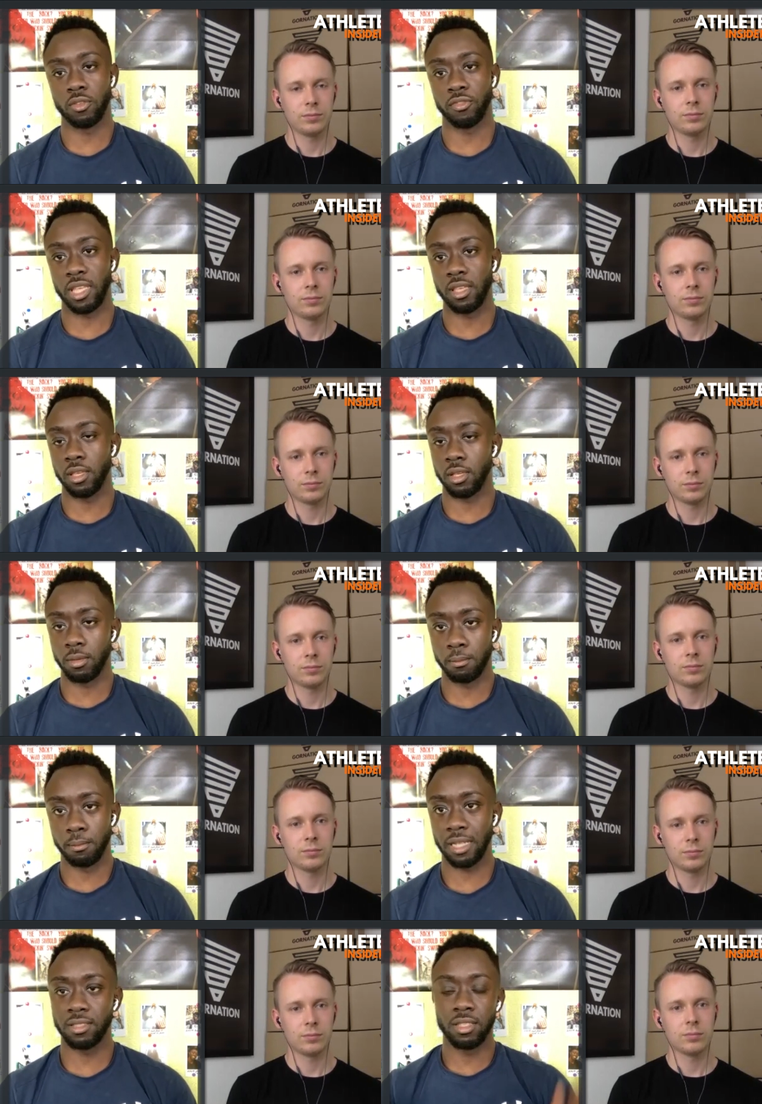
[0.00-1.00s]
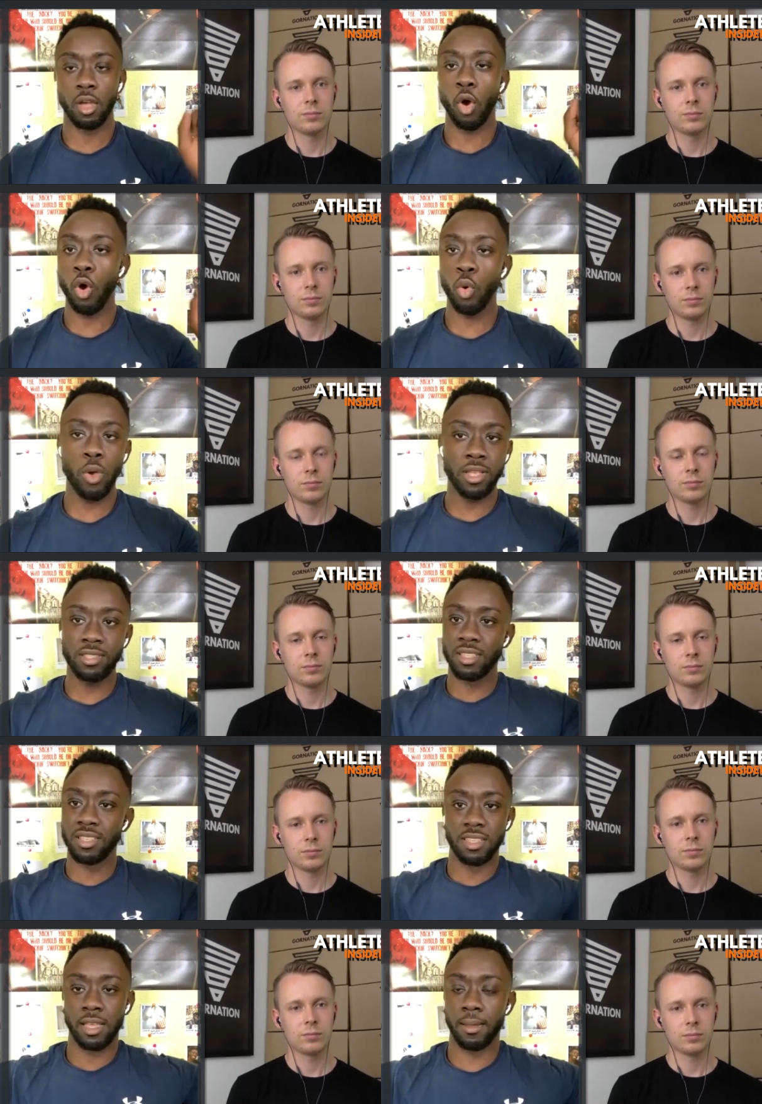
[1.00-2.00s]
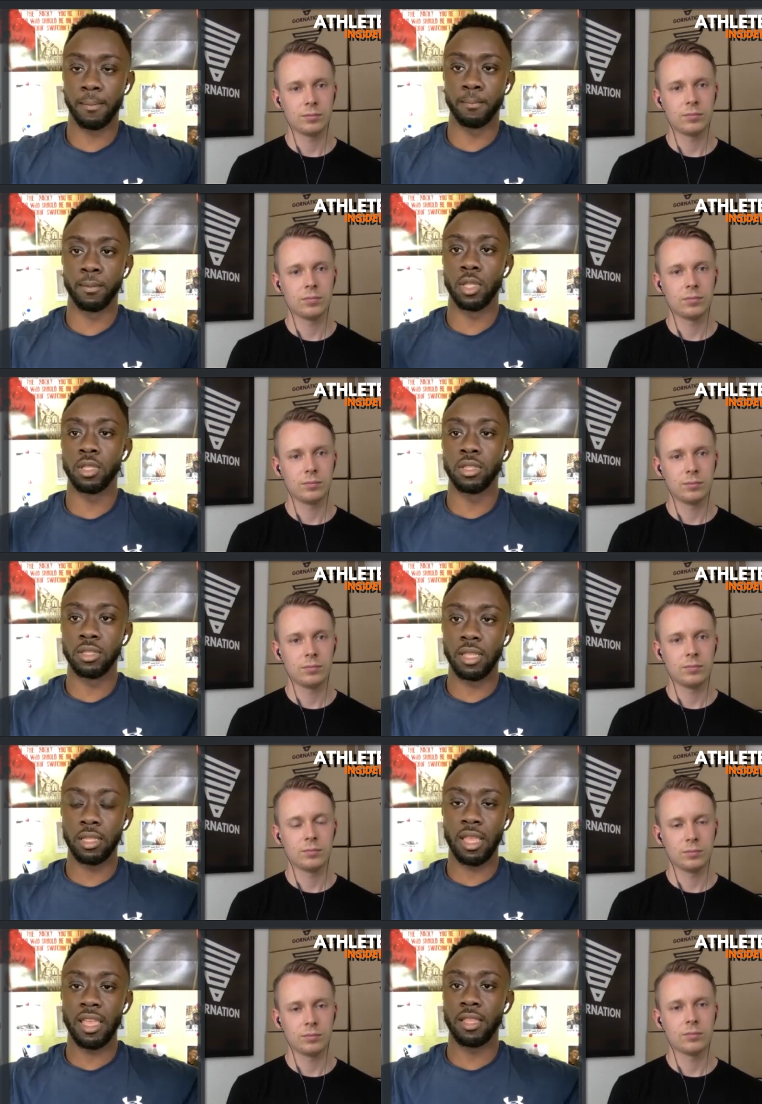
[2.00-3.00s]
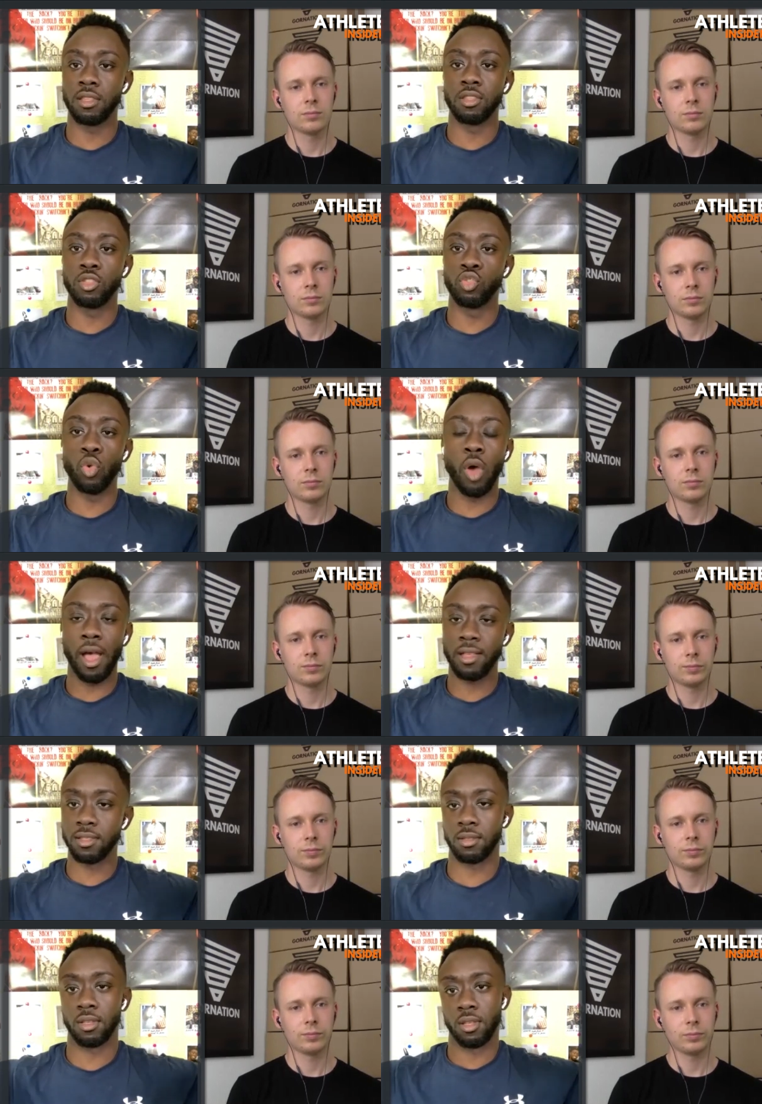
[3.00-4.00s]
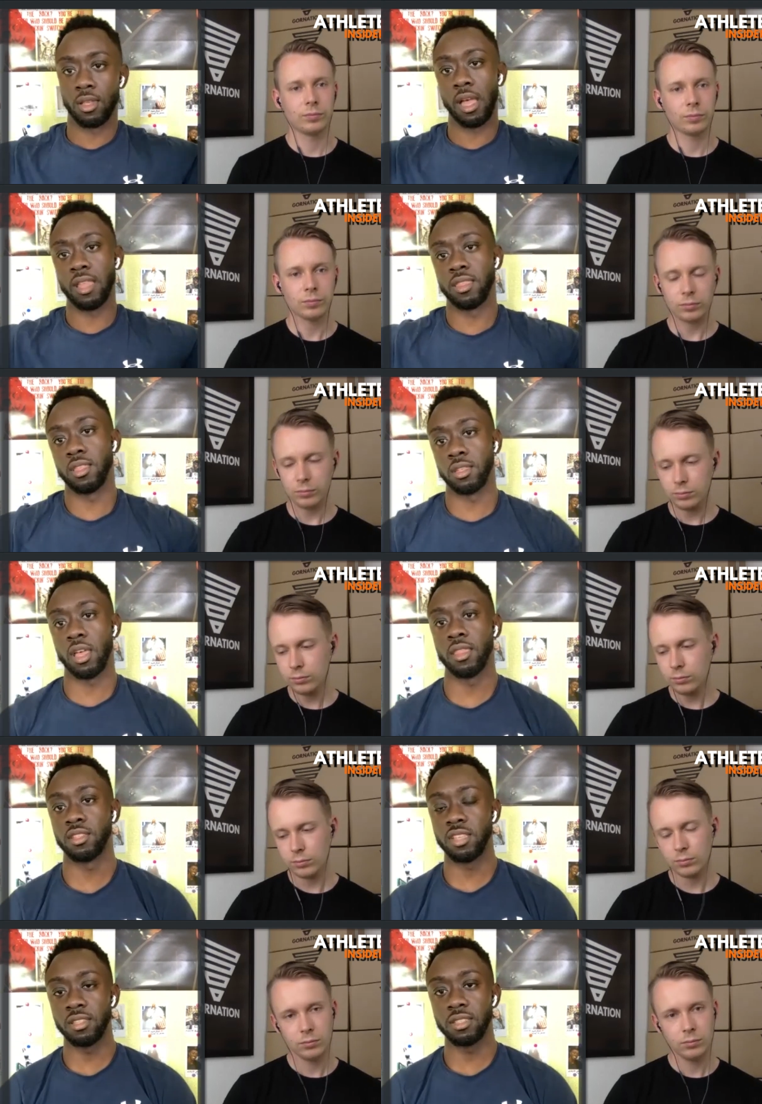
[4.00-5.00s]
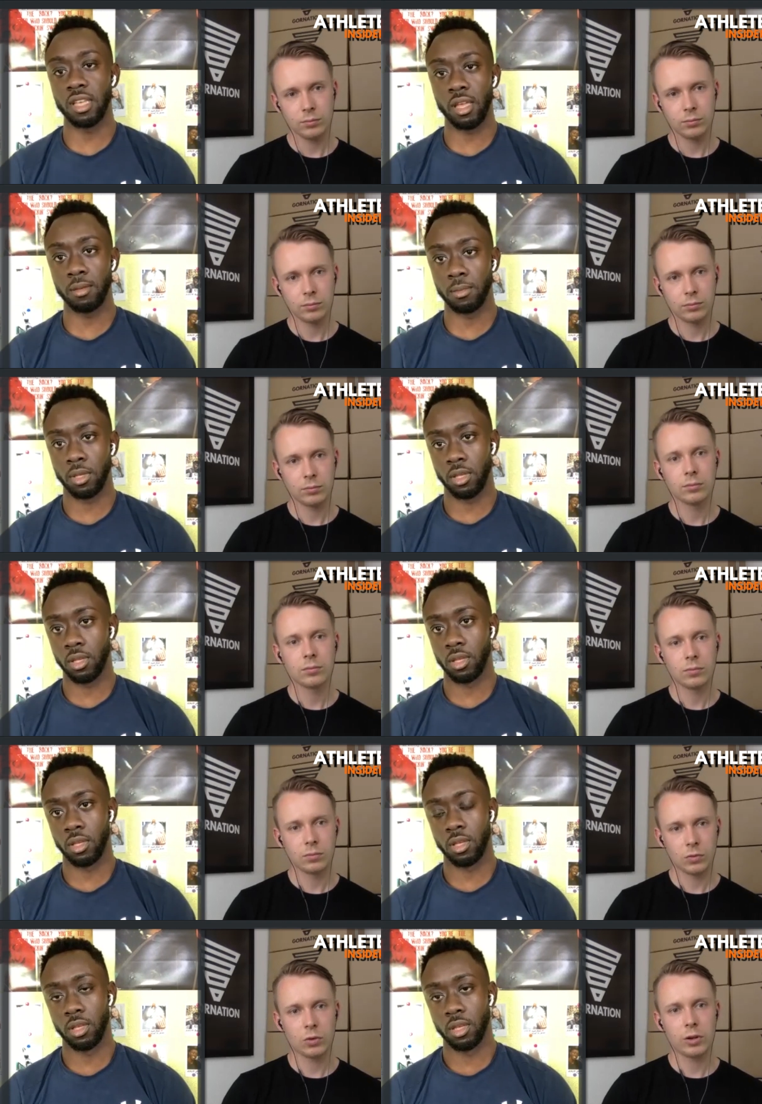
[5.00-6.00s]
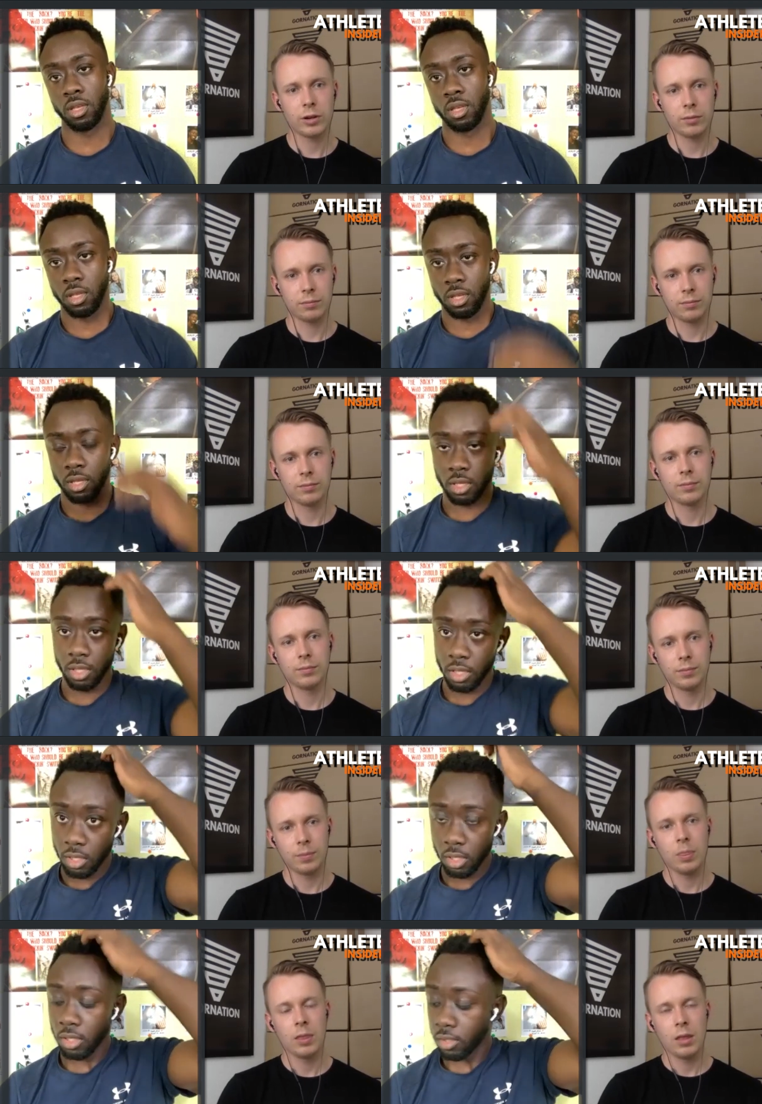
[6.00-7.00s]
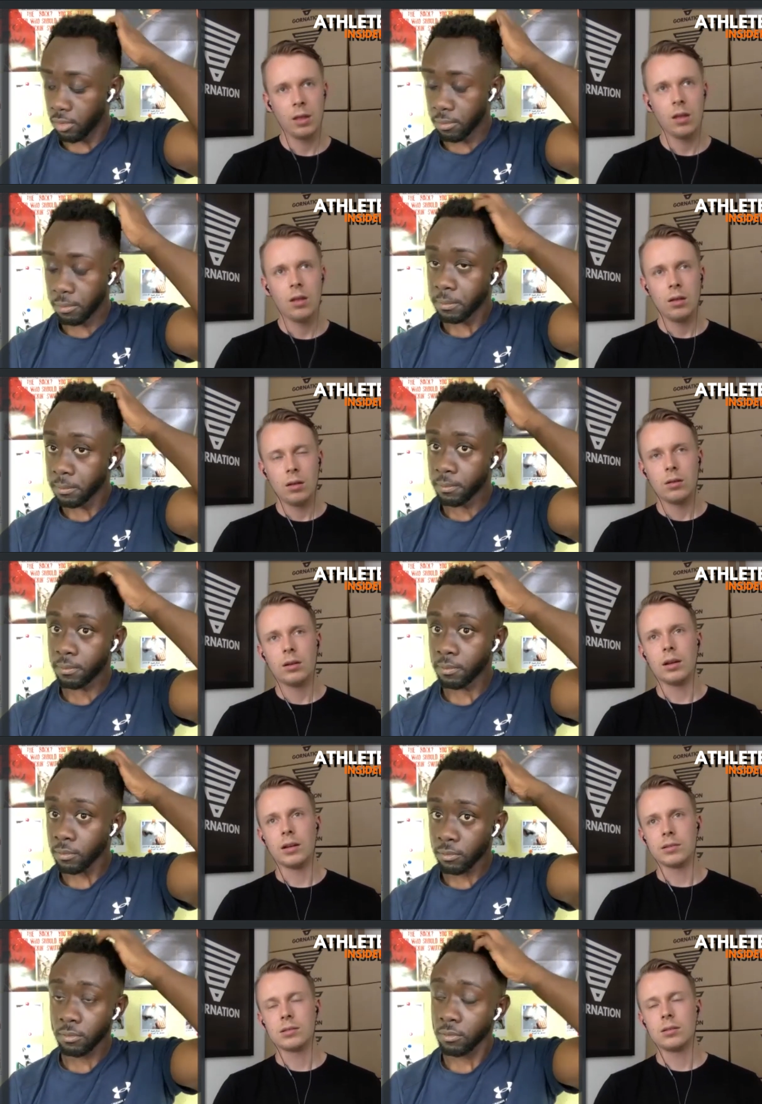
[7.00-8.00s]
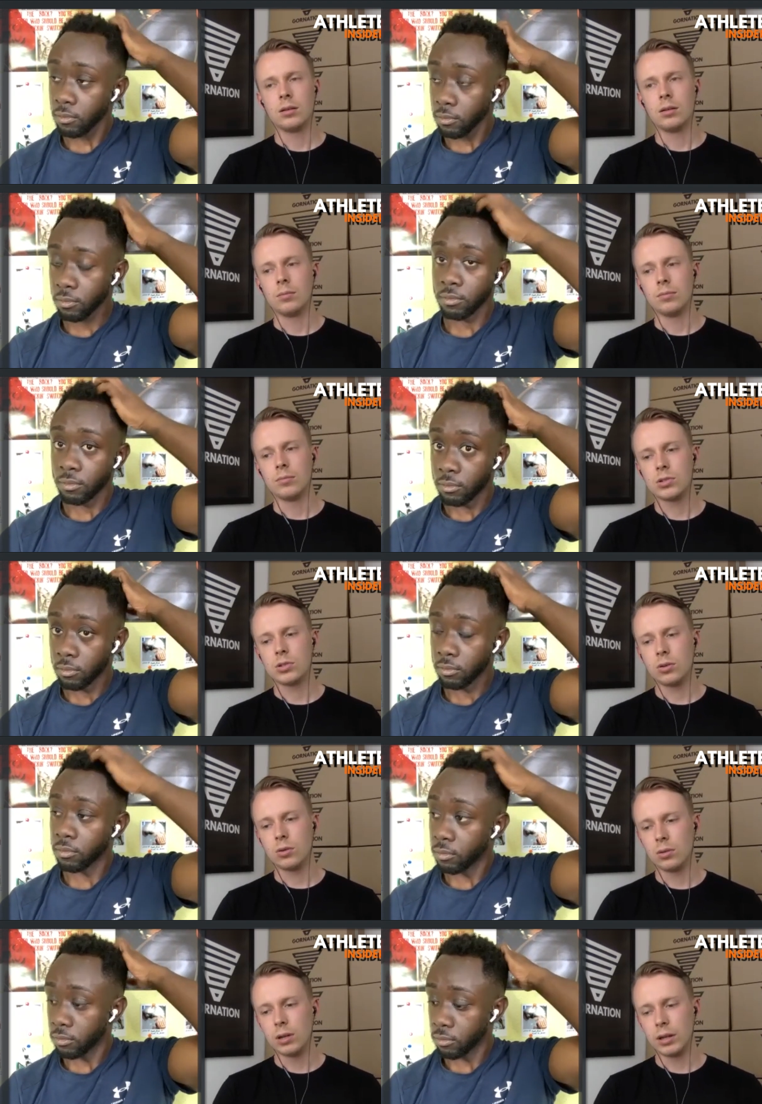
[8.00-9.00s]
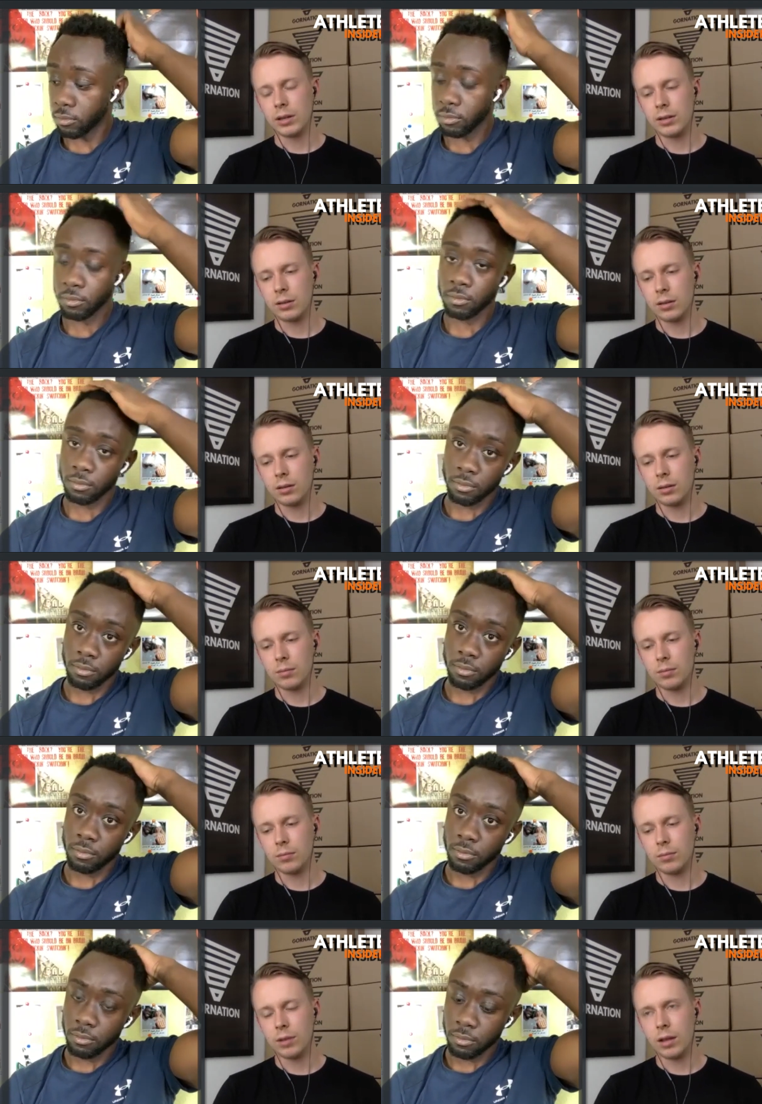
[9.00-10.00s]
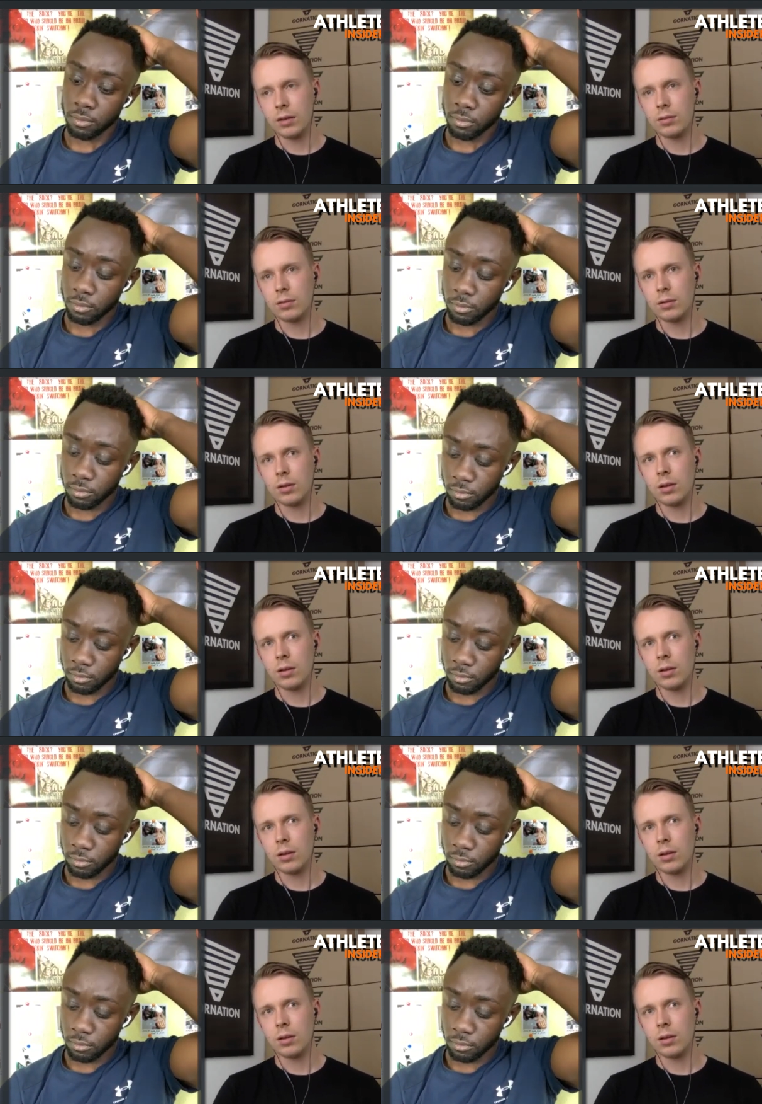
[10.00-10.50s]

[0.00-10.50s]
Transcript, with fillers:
Speaker 1: of kick, but always um the two hands at the at the same time
Speaker 2: okay nice um, so like um, and